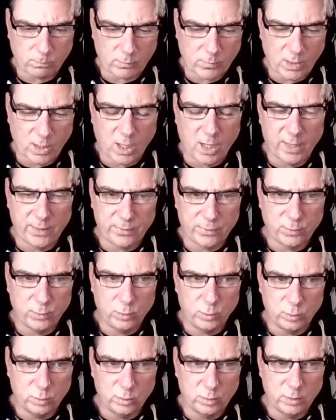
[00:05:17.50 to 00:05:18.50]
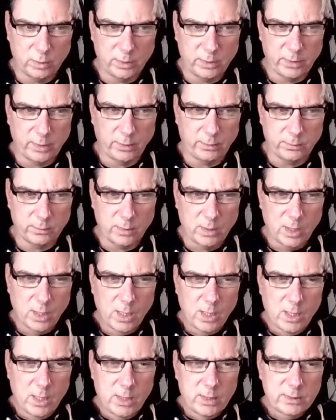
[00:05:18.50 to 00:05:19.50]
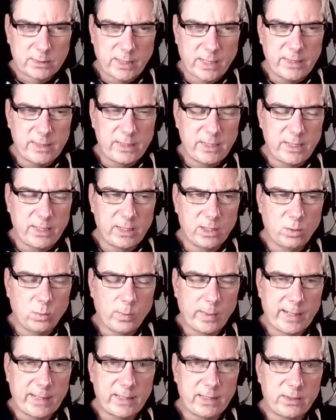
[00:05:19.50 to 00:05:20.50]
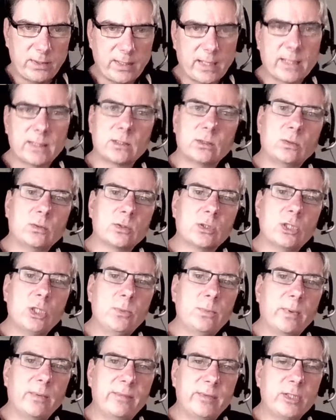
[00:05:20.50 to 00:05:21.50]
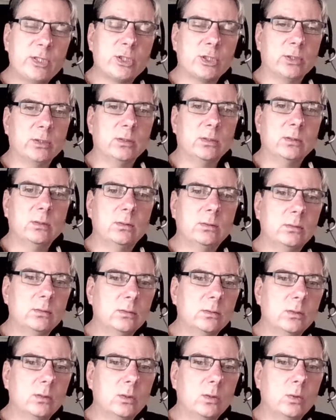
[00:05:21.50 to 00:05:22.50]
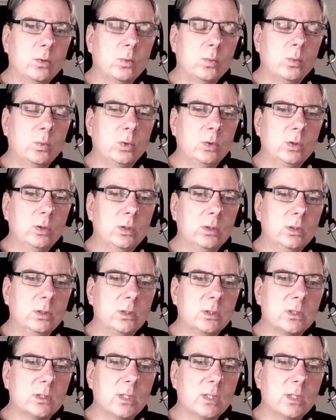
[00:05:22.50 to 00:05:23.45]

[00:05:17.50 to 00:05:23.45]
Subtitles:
I thought, you know, taking away the adult supervision would